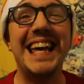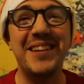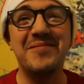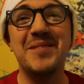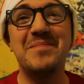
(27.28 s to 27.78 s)

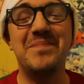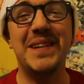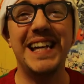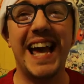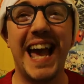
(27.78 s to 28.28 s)
It would
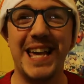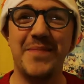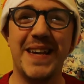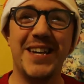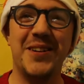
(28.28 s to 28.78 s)
be
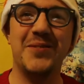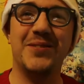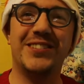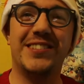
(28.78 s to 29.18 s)
Amy who would